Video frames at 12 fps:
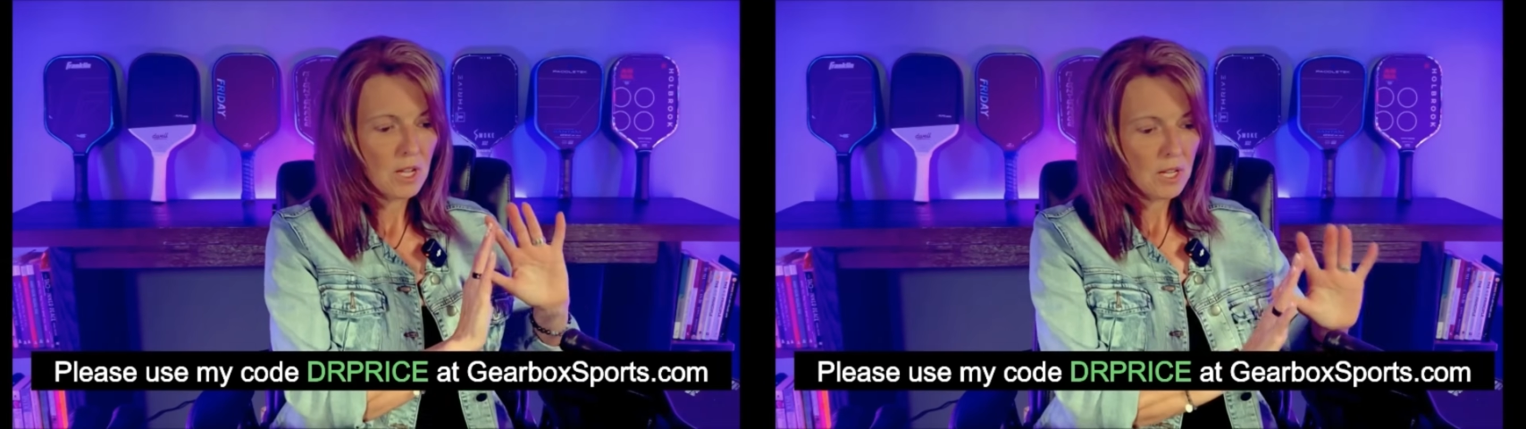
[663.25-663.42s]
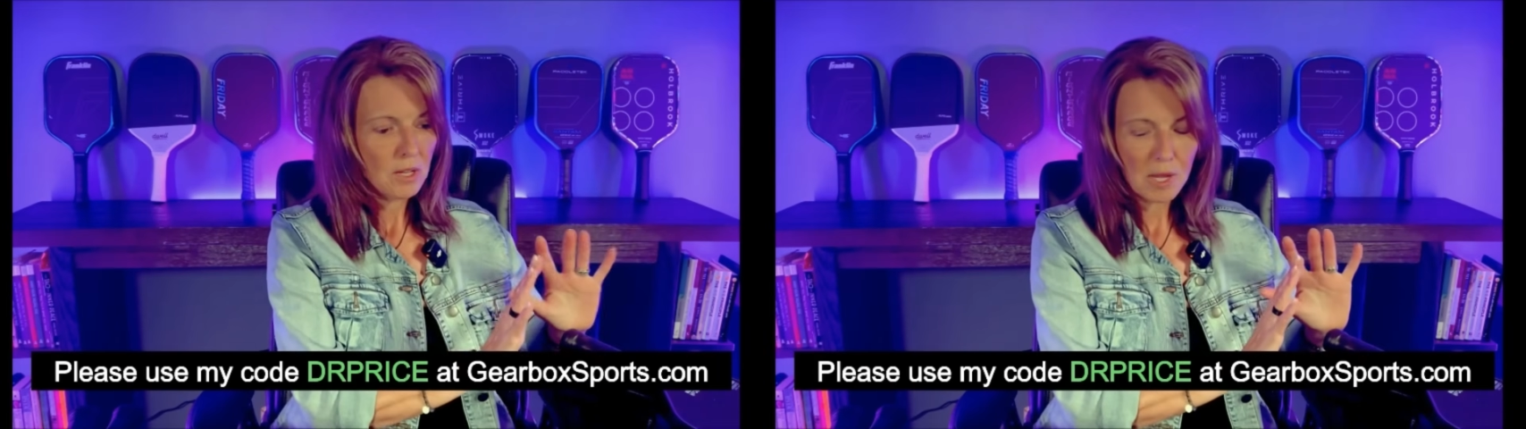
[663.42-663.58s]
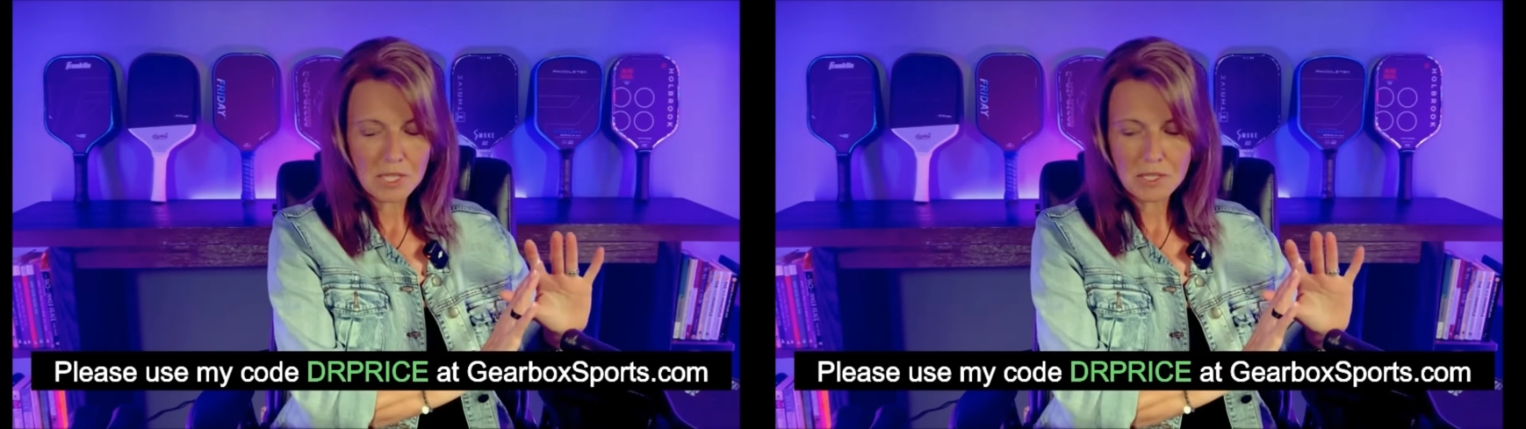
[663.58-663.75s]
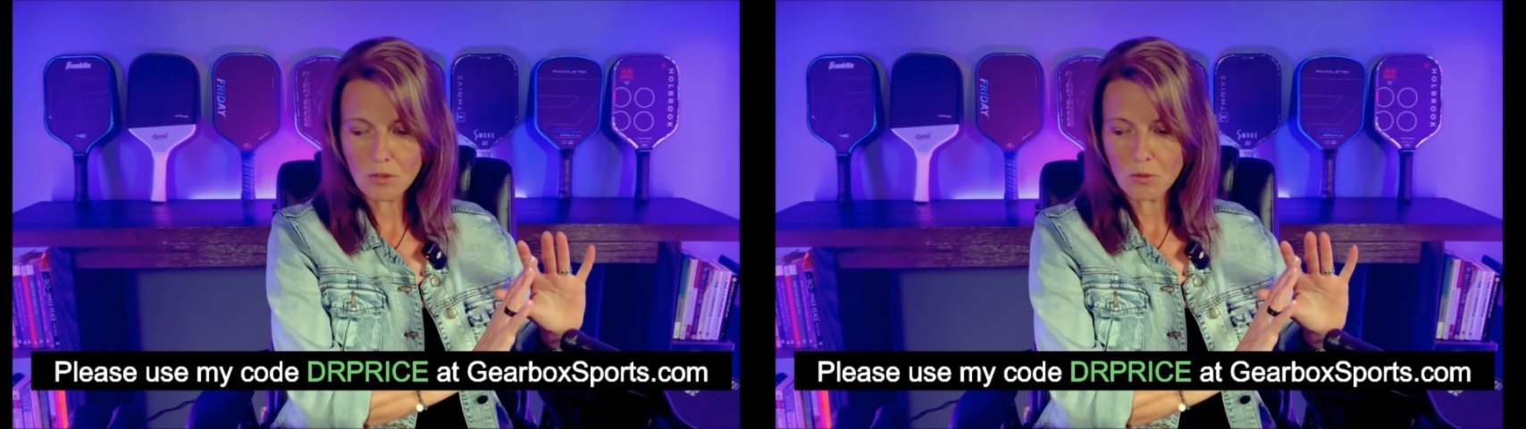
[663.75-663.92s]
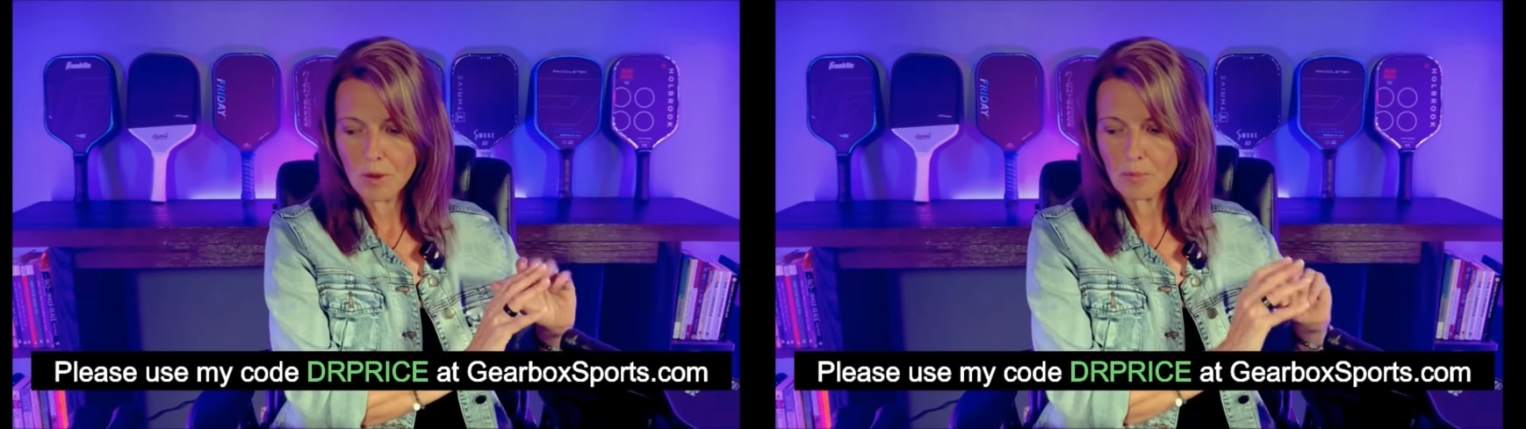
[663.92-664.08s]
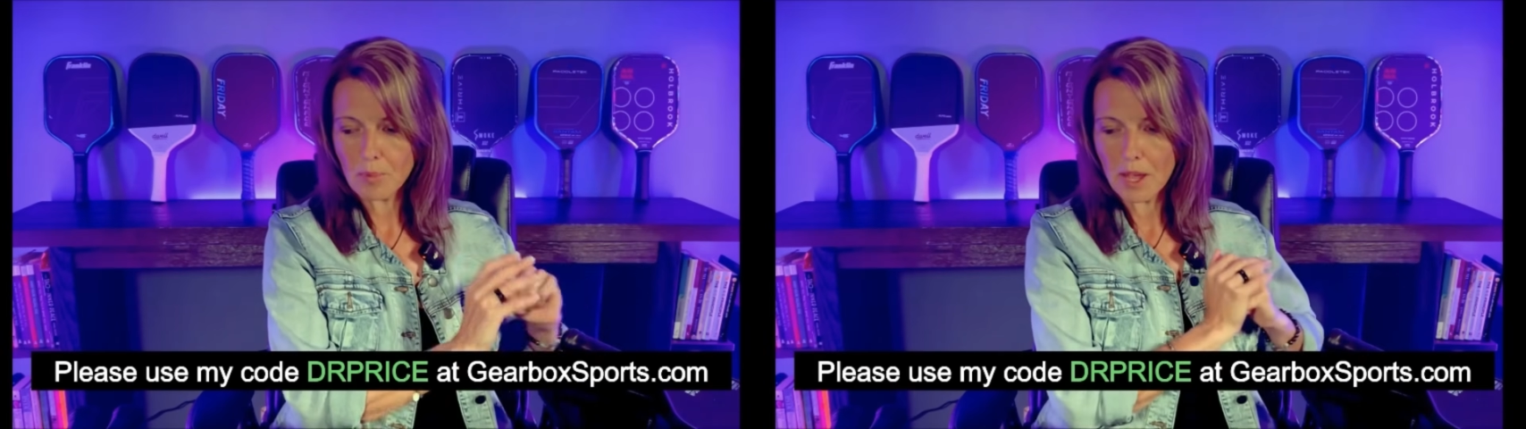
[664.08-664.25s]
He makes a
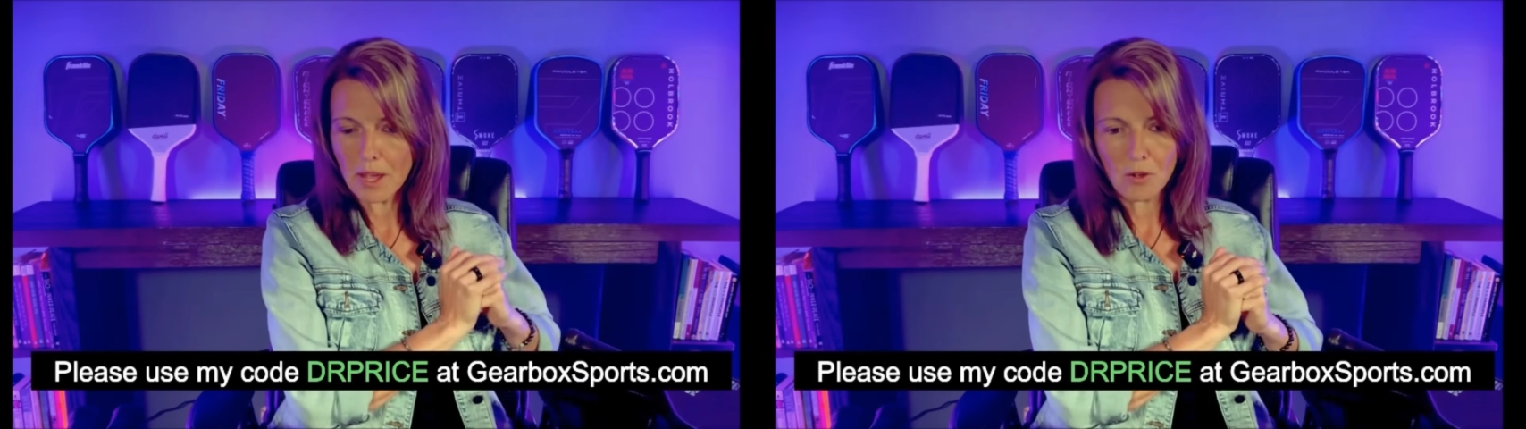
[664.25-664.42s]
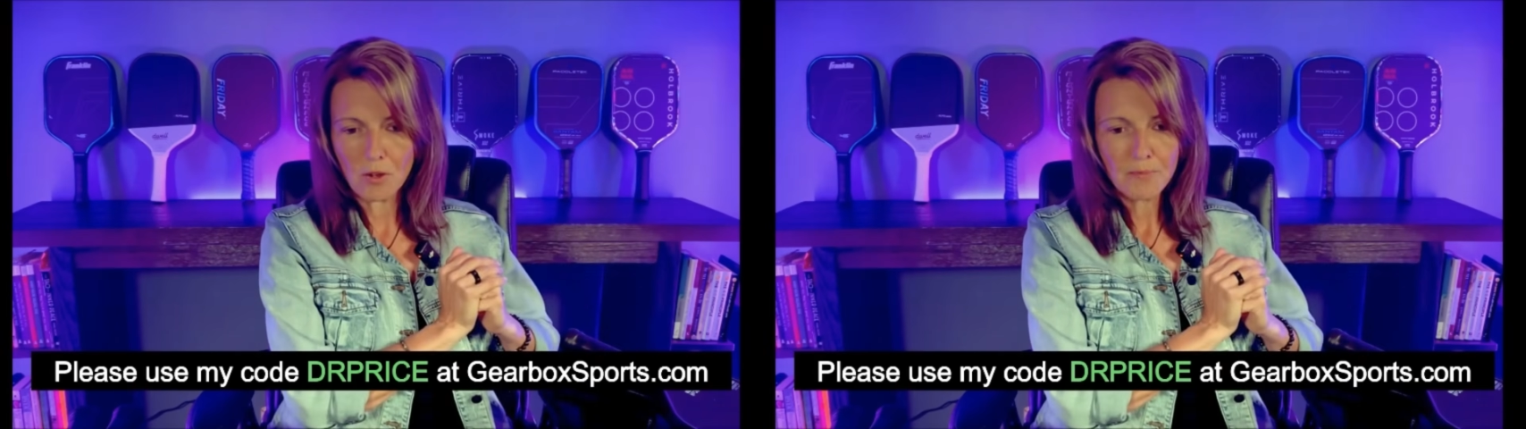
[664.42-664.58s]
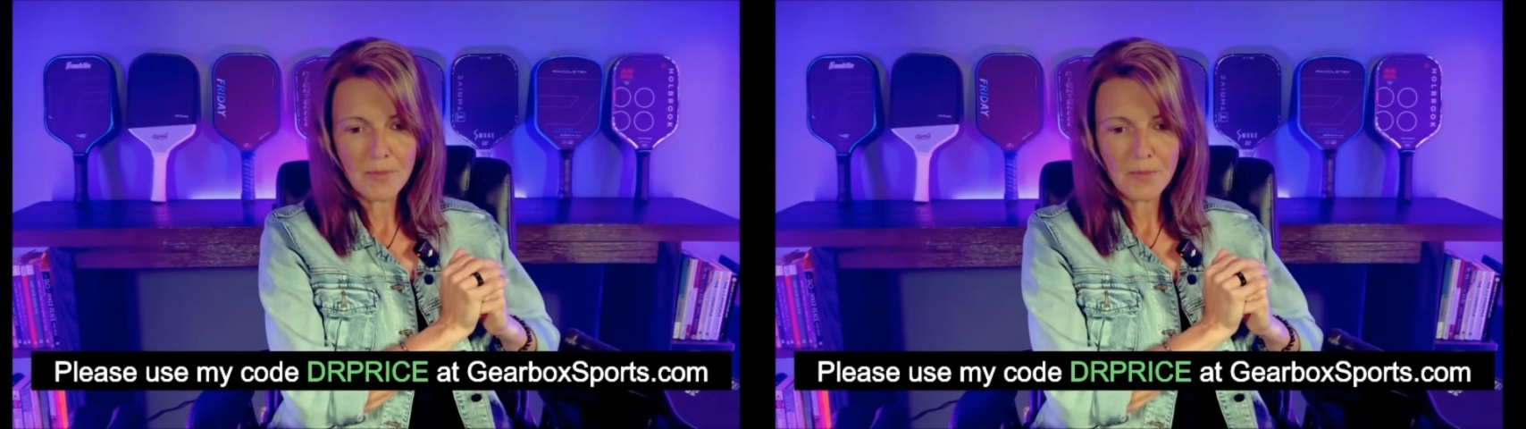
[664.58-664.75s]
great paddle.